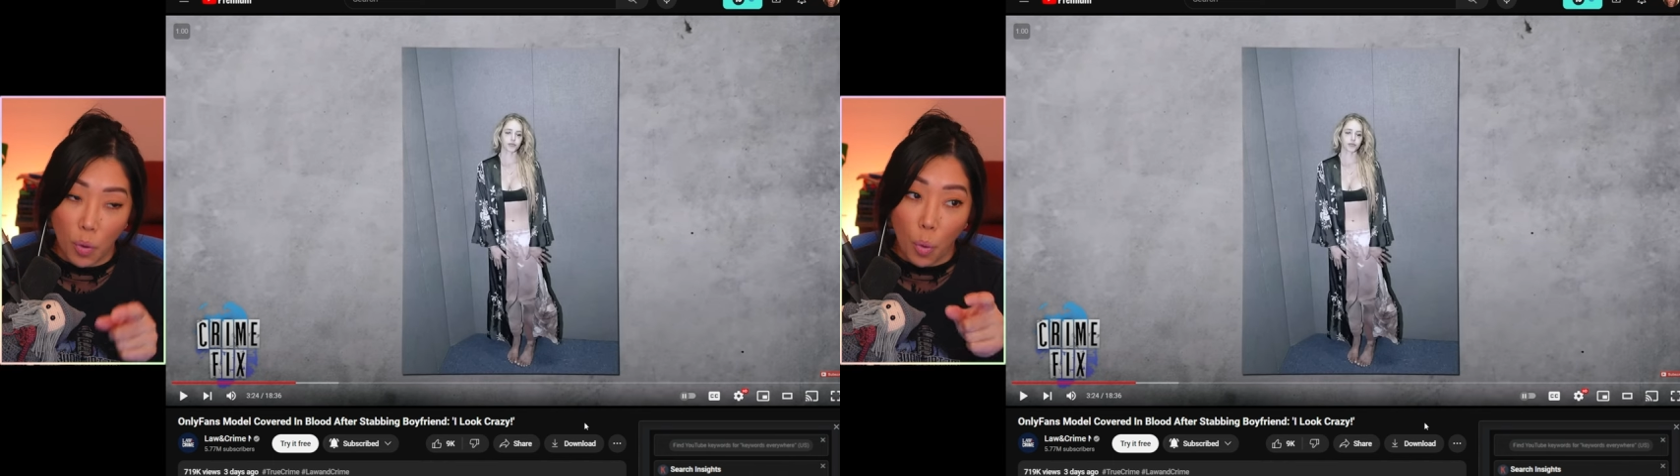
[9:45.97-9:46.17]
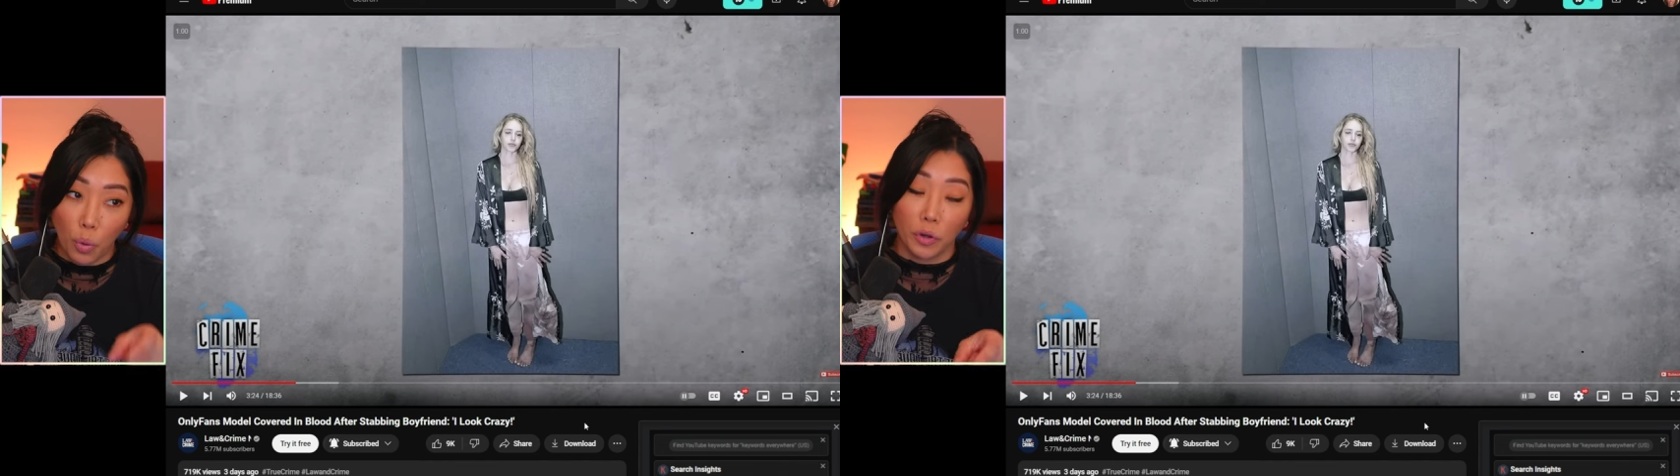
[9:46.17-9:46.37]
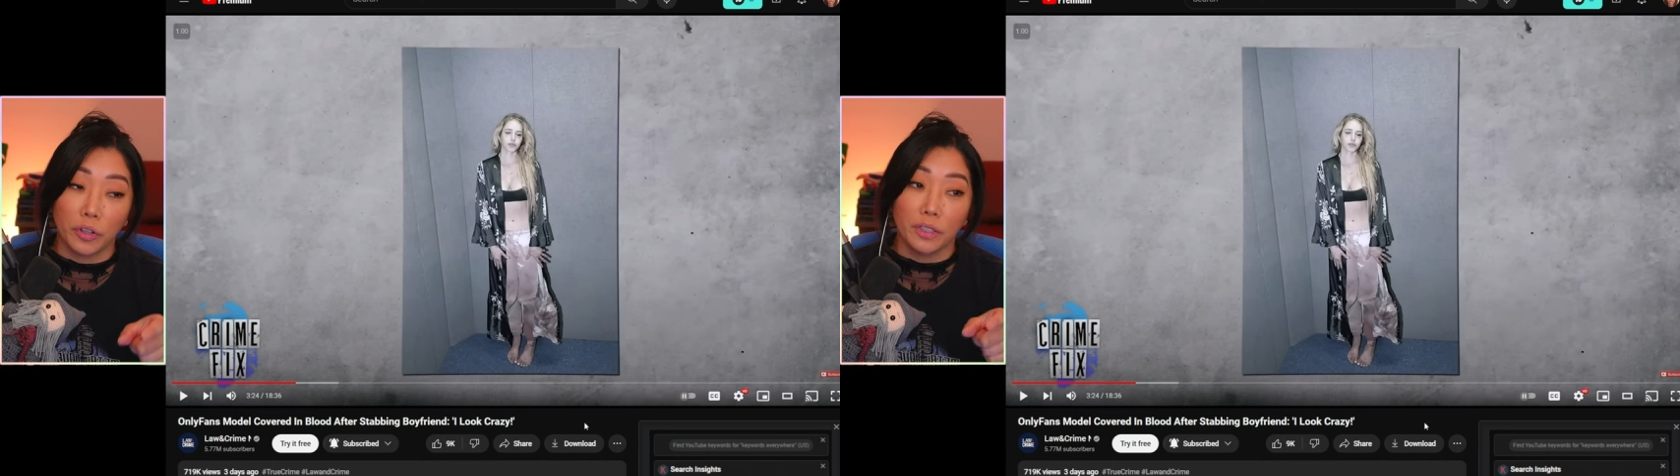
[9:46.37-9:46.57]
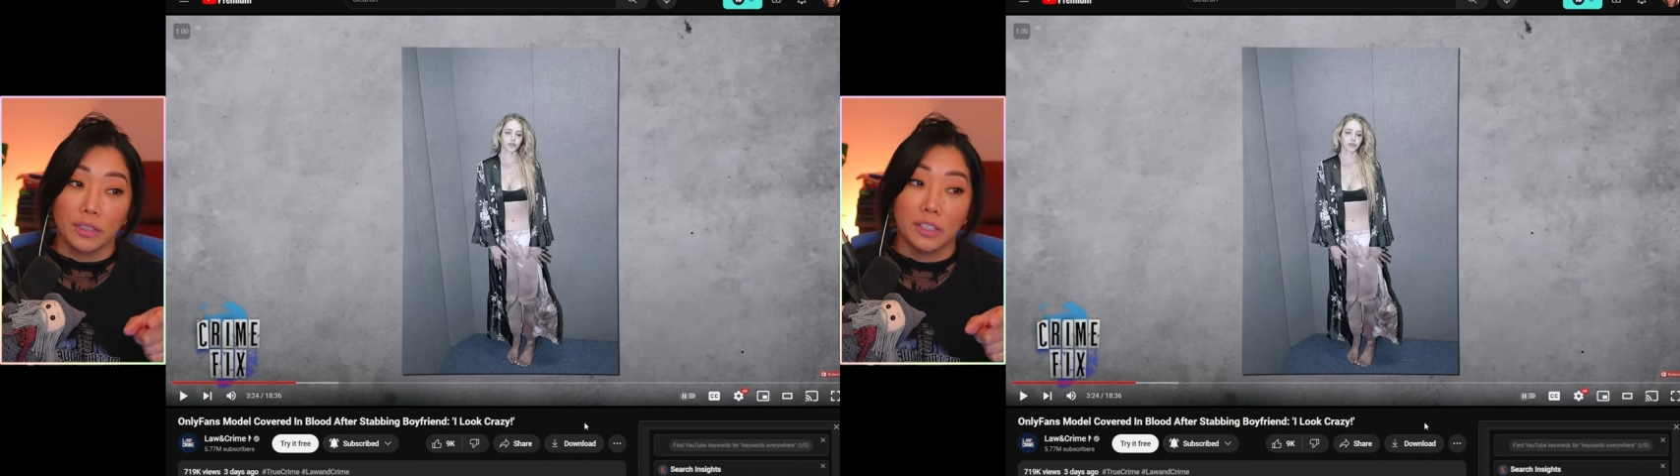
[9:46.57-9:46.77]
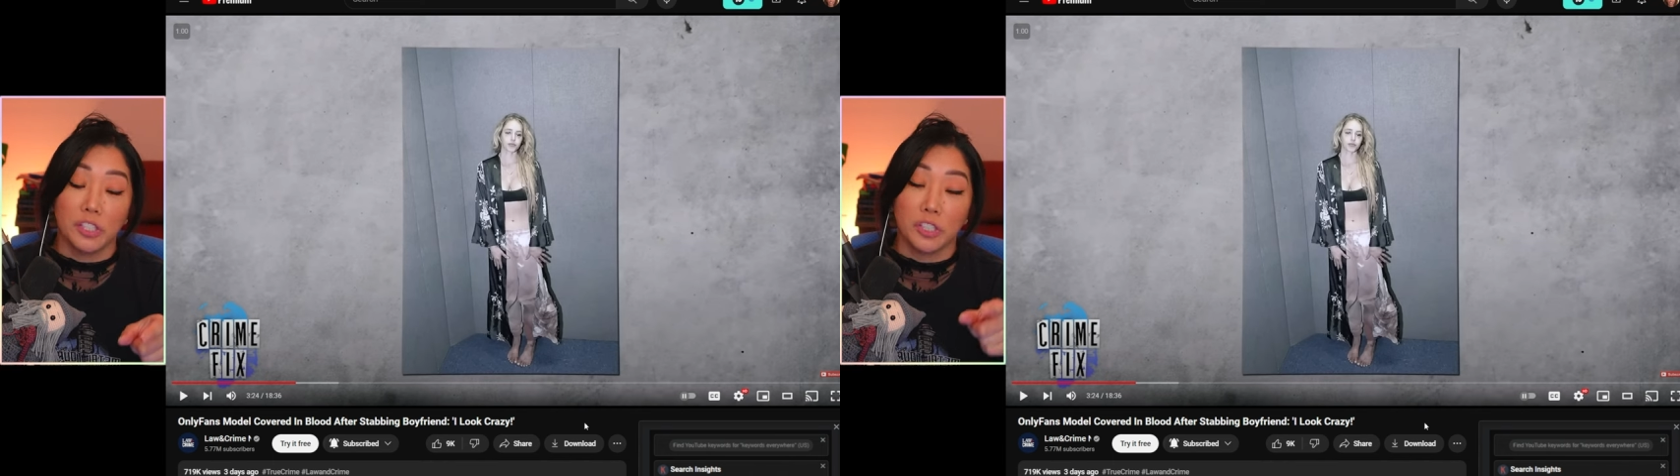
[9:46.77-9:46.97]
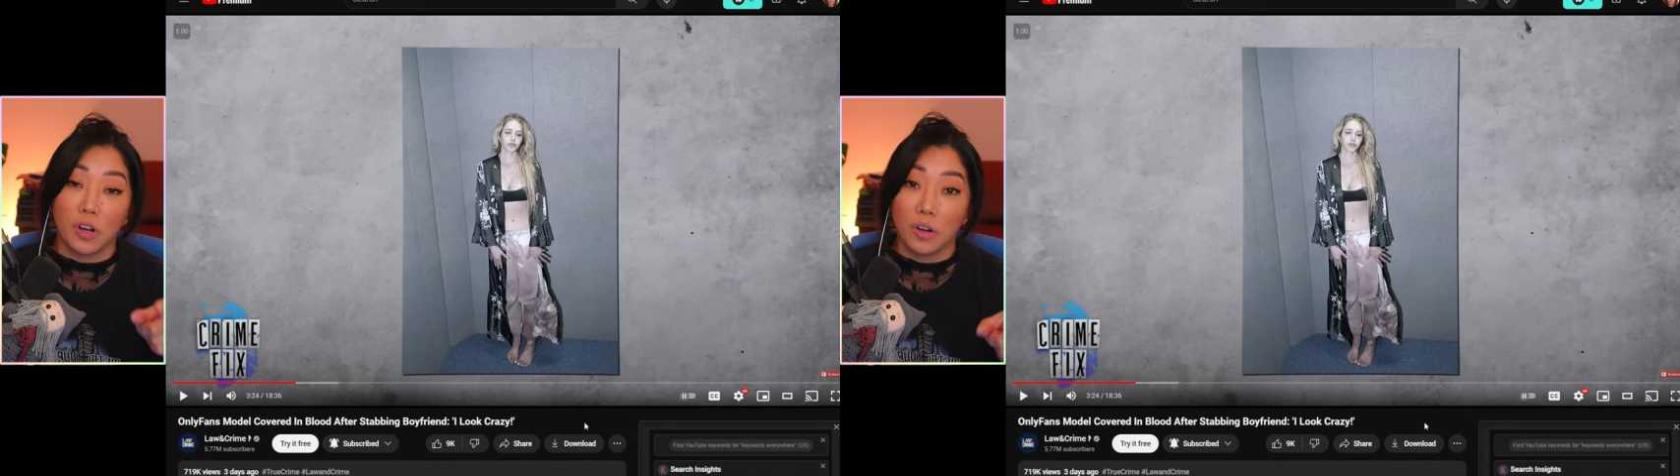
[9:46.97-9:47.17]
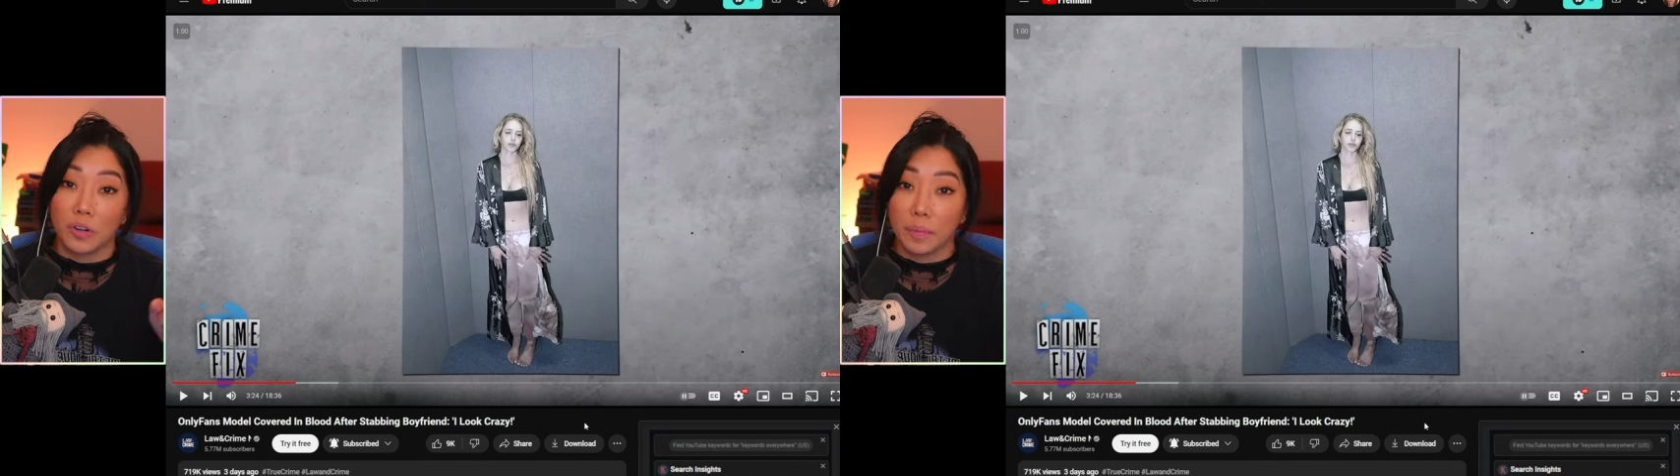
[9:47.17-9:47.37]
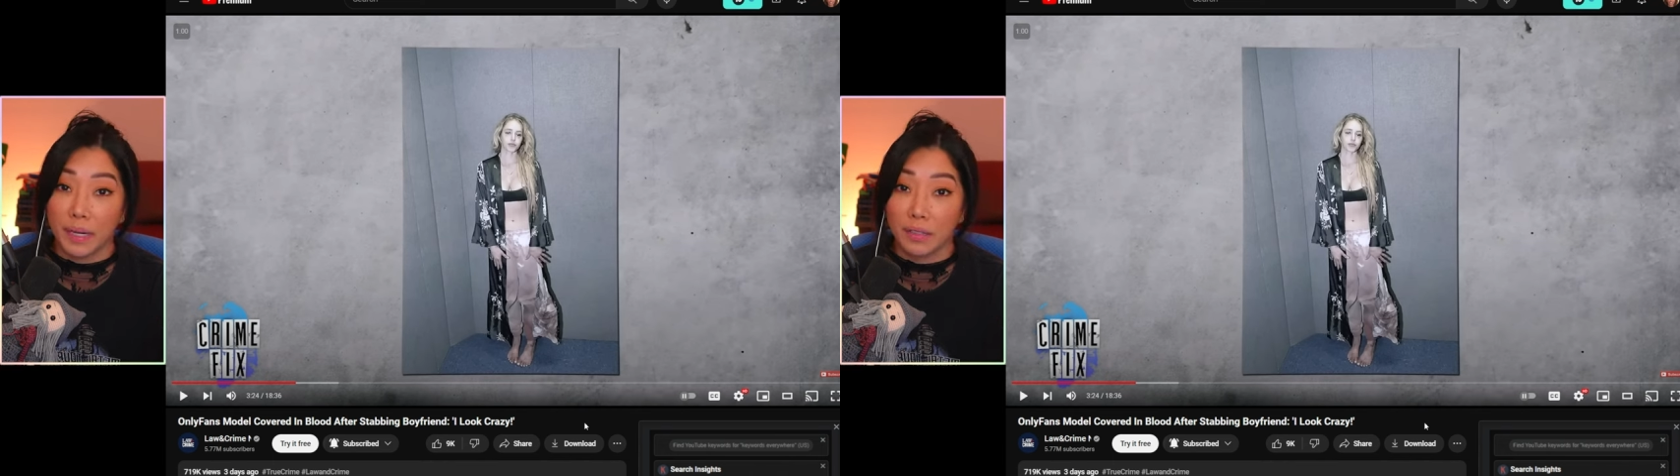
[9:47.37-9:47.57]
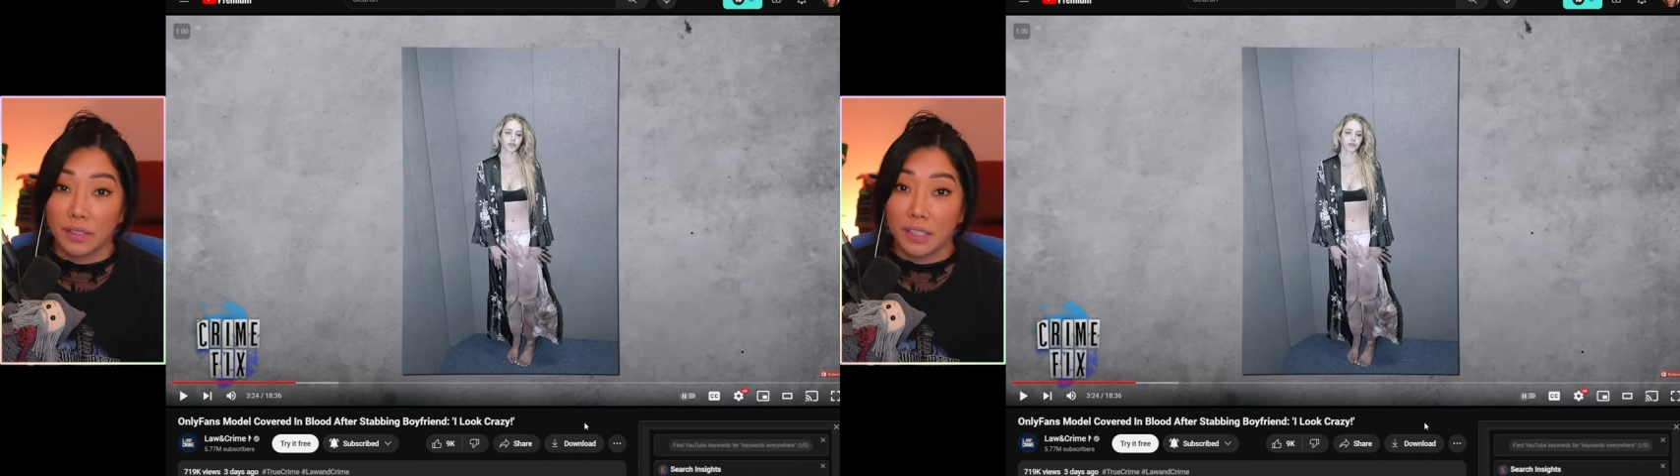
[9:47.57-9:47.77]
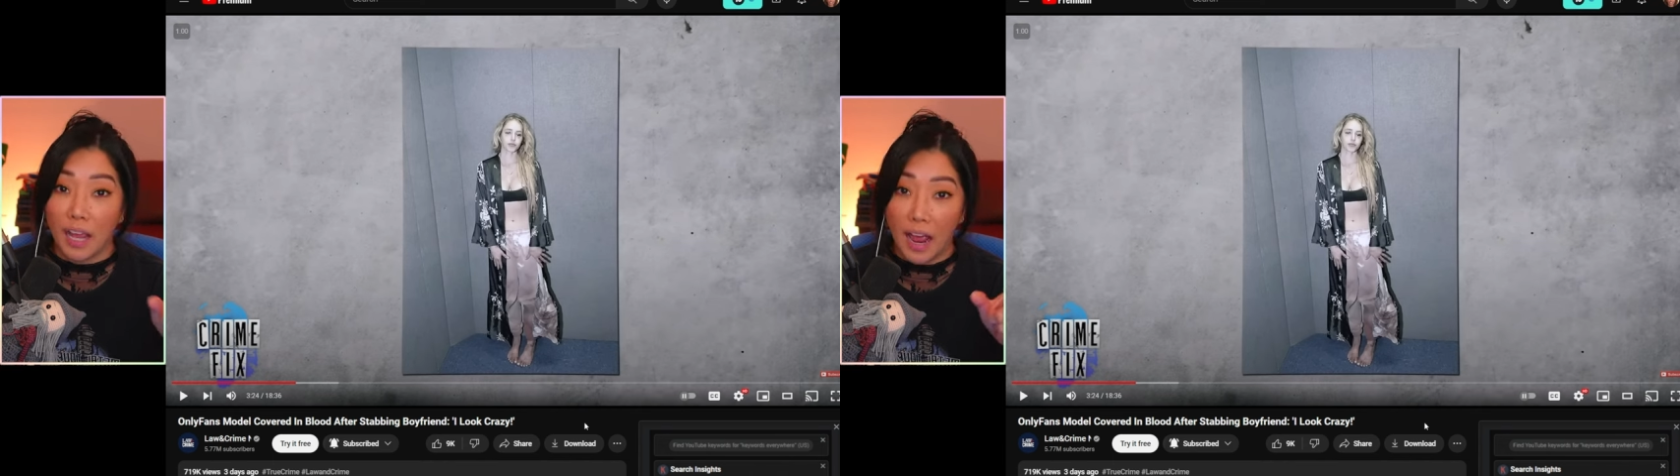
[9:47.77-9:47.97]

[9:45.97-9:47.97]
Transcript: or did she call her parents